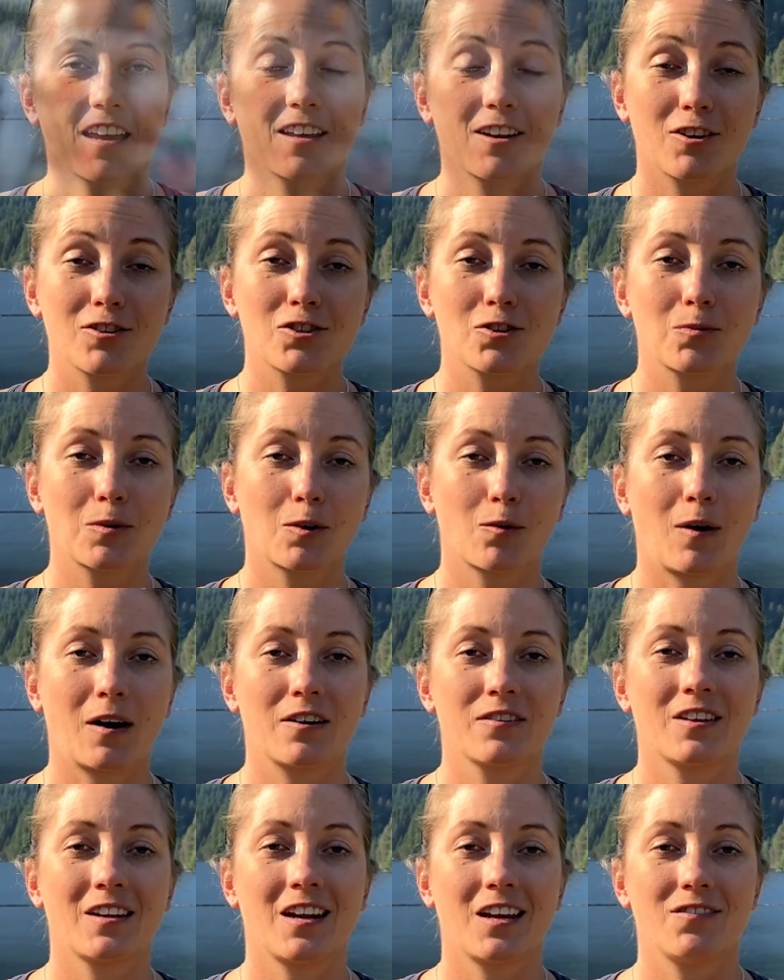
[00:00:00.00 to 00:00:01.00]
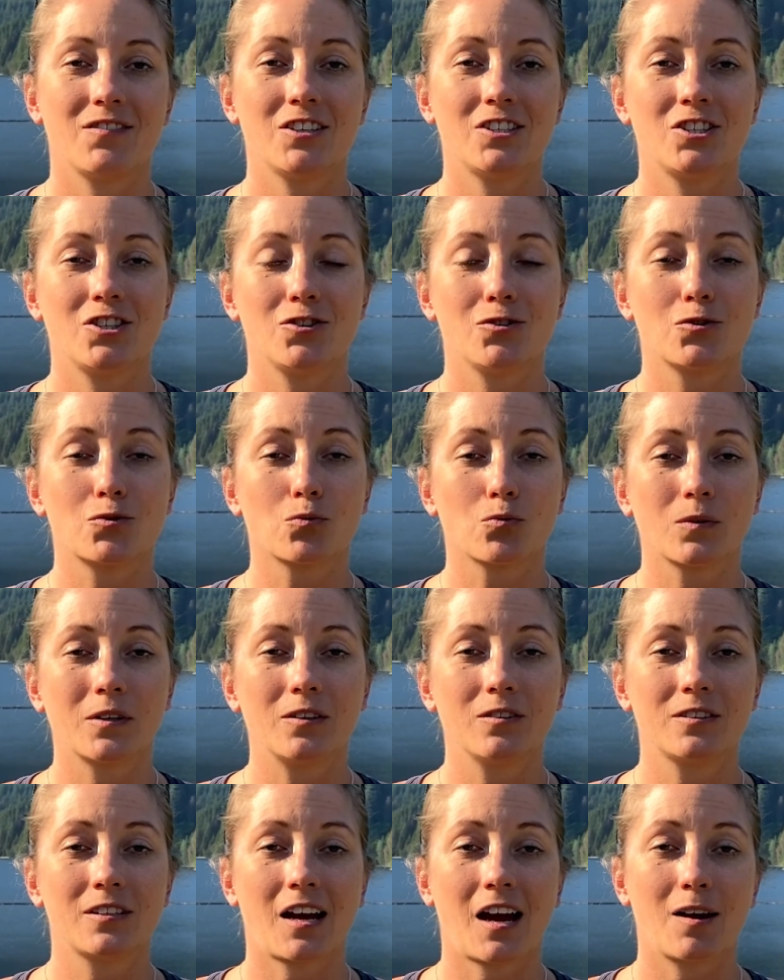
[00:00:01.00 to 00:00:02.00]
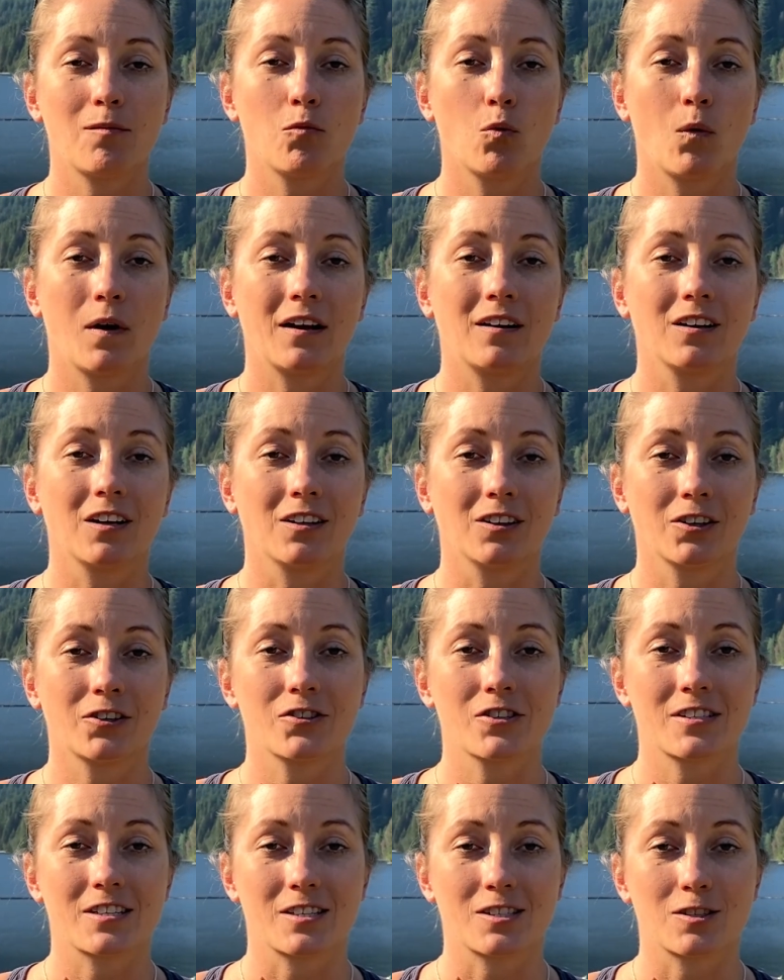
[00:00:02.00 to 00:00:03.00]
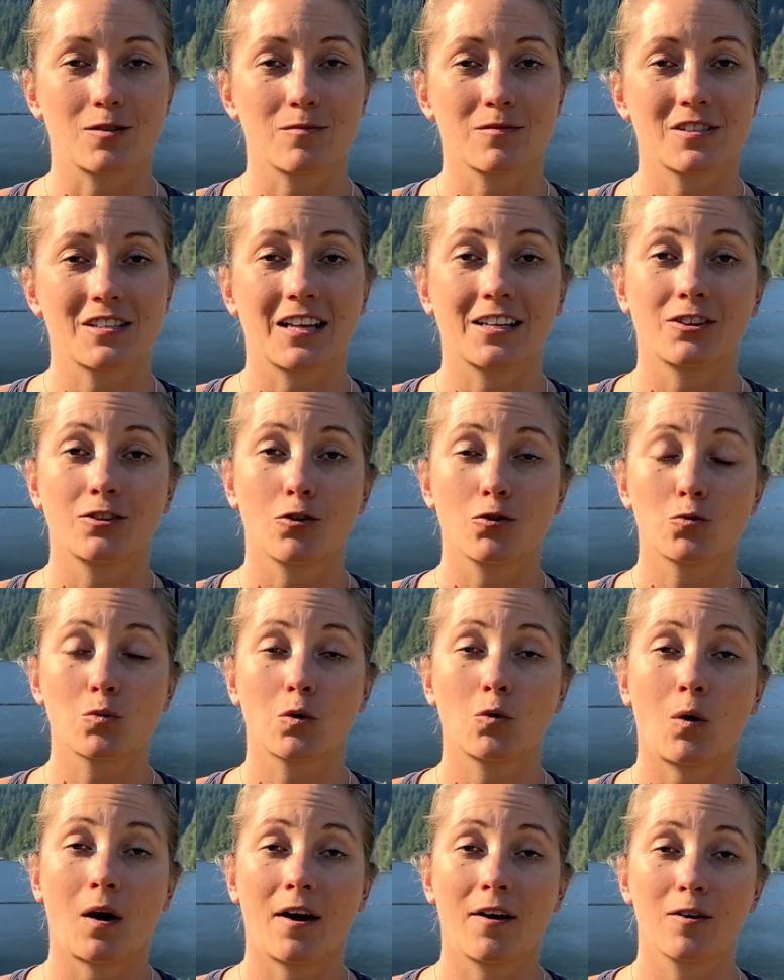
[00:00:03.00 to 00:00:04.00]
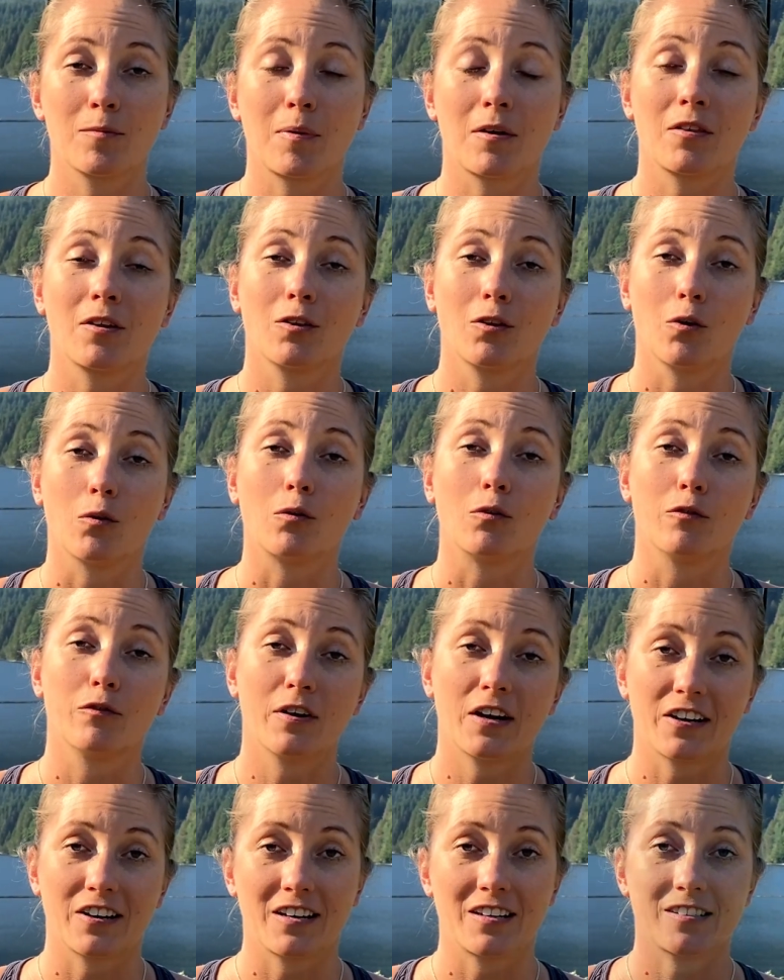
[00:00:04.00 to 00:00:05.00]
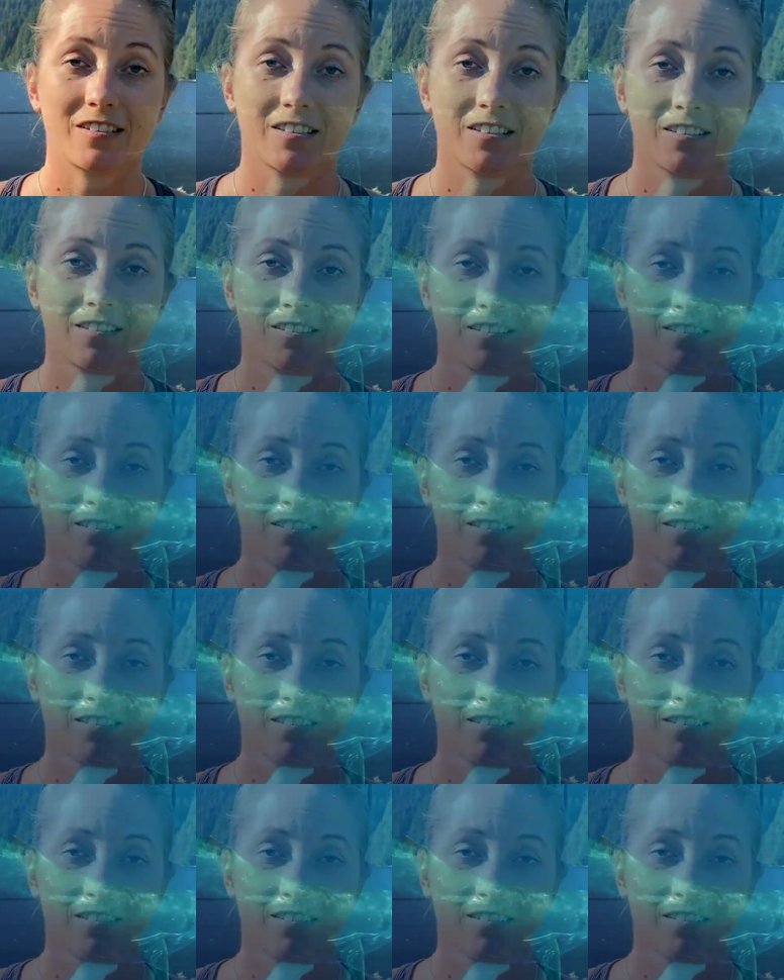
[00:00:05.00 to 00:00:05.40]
It also required the Navy to use real-time whale alert systems like those required by the local ferries.